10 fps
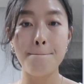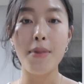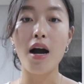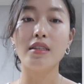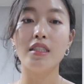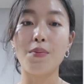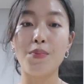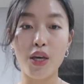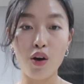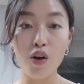but
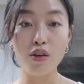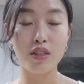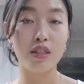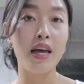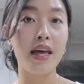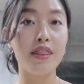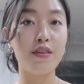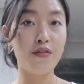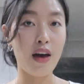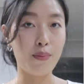because
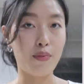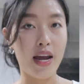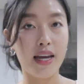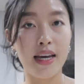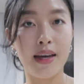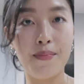the fabric